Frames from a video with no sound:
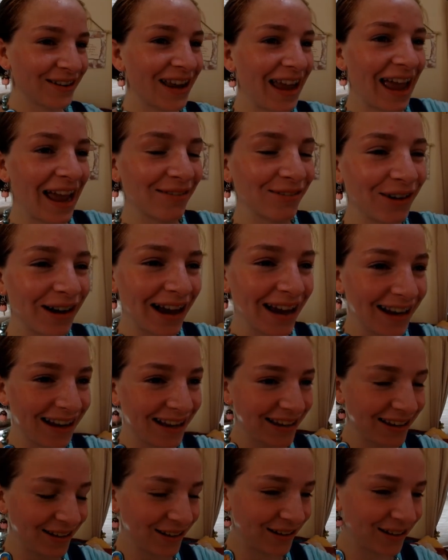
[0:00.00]
Okay, we'll
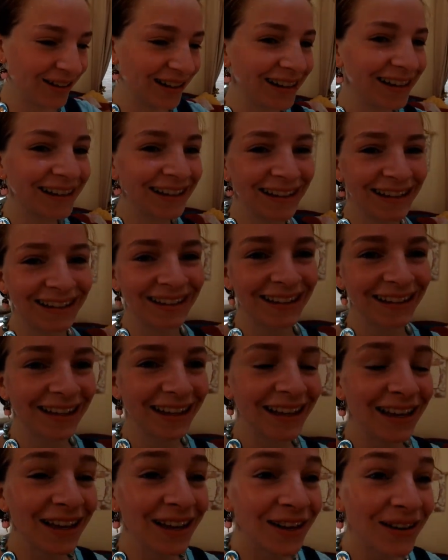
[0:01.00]
edit you.
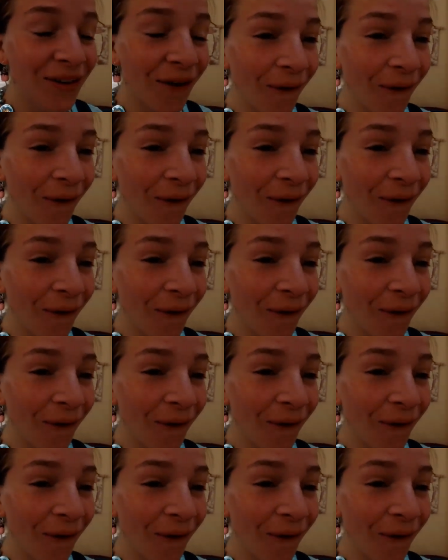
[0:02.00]
Oh.